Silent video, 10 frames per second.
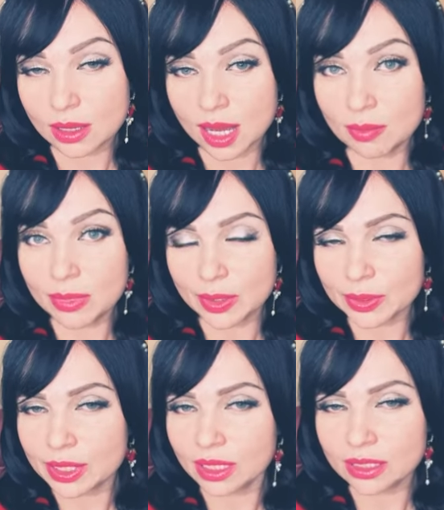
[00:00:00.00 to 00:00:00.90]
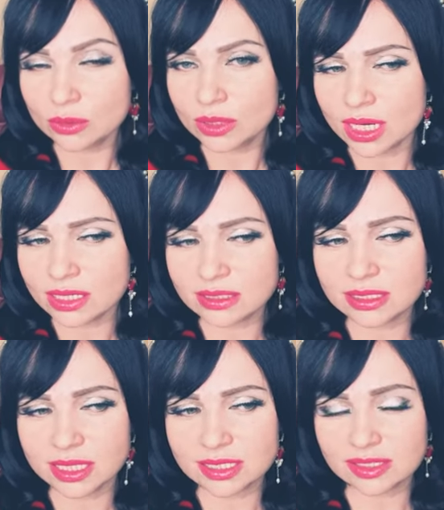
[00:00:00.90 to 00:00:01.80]
America, in the United
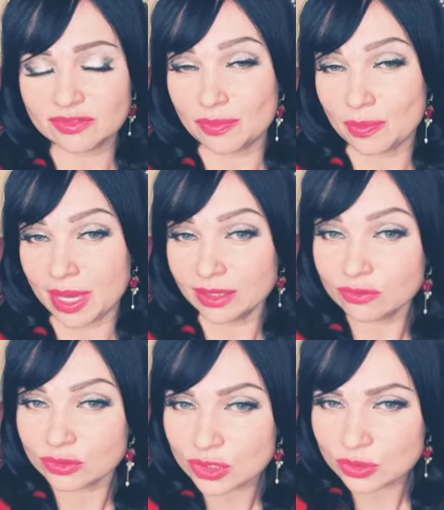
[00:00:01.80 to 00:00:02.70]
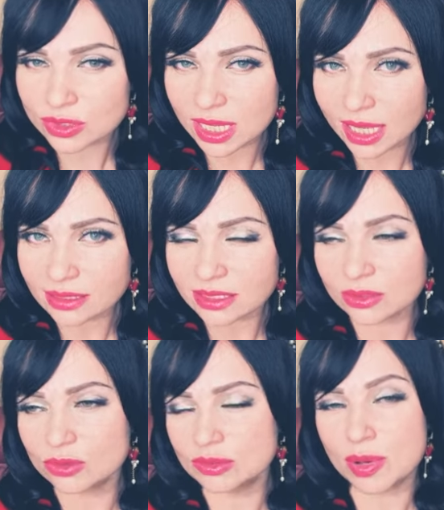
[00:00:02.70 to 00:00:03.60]
States, if men would do that
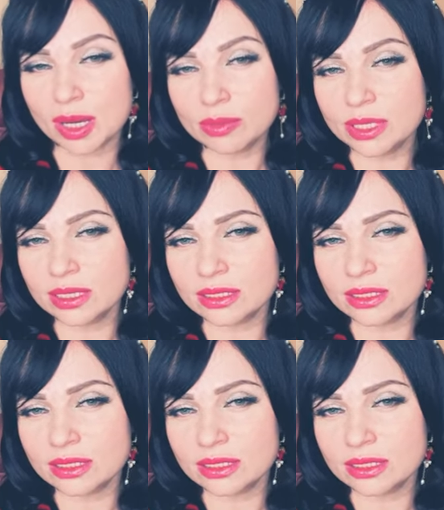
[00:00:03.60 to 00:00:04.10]
on public,